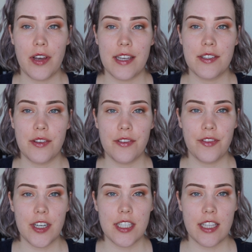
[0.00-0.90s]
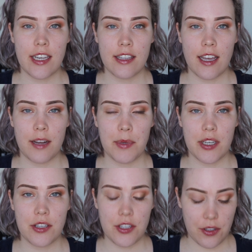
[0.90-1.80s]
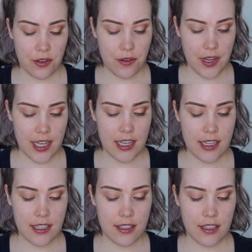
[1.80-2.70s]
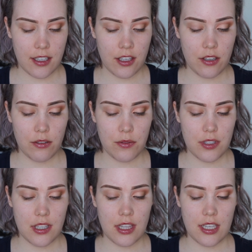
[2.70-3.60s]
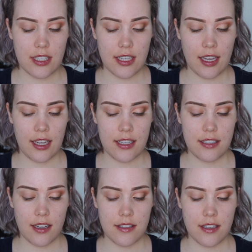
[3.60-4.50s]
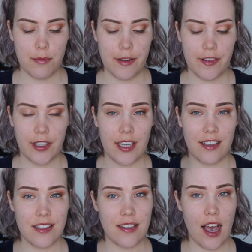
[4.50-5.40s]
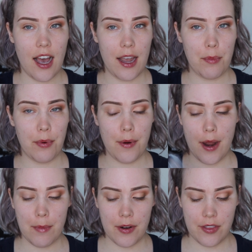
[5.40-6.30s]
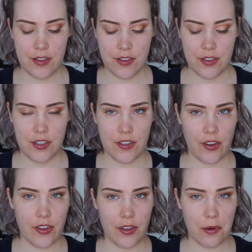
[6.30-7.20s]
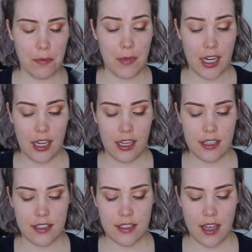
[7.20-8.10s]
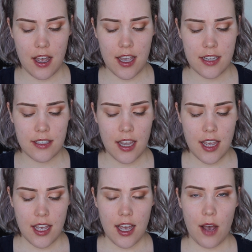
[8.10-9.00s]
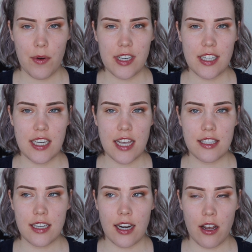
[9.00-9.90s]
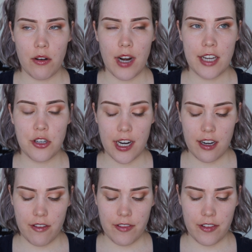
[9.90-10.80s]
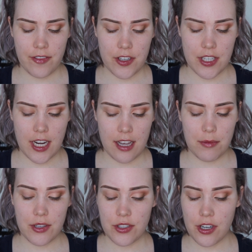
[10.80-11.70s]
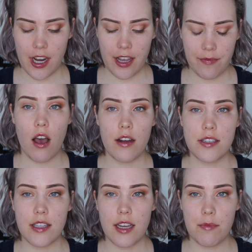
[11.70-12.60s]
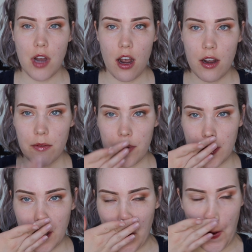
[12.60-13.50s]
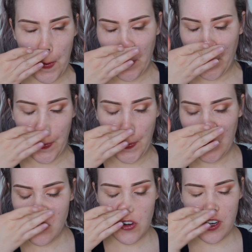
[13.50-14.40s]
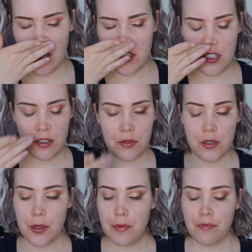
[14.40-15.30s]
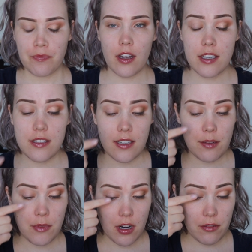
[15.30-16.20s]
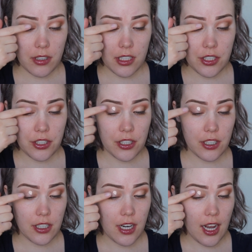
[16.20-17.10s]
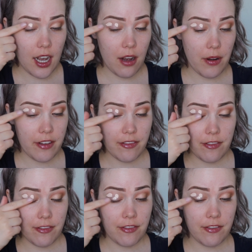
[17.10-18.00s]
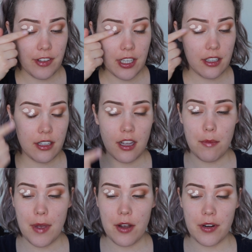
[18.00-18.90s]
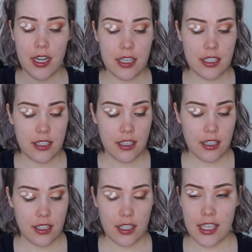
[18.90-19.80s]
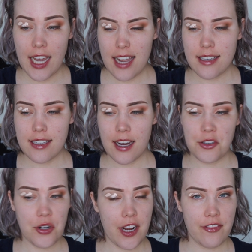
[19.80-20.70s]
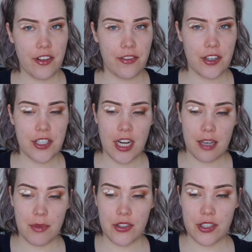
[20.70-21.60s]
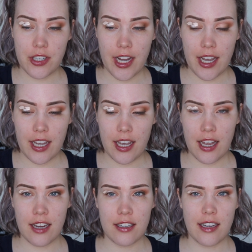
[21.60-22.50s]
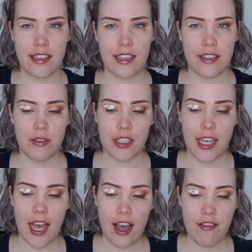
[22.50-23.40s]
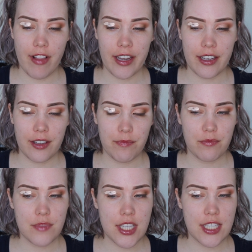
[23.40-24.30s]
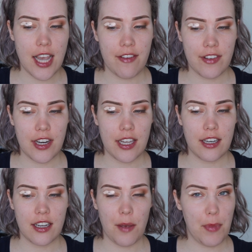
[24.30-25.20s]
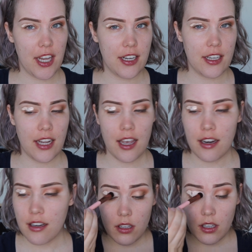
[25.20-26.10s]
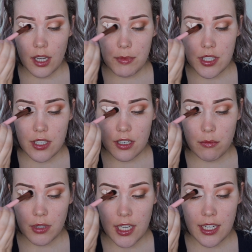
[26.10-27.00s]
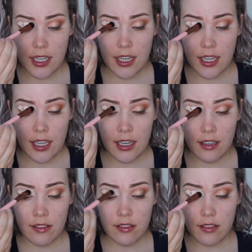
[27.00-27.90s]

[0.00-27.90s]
Okay, so the first thing that I'm gonna do is use this Anastasia Beverly Hills eye primer. This is just like a little mini size. I wanted to test it out. I tried it out for the first time yesterday. Honestly, I'm not really, Honestly, I'm not really sure how I feel about it yet. I tried it for the first time yesterday and I didn't really have like a definite opinion yet. I'm just gonna blend it in.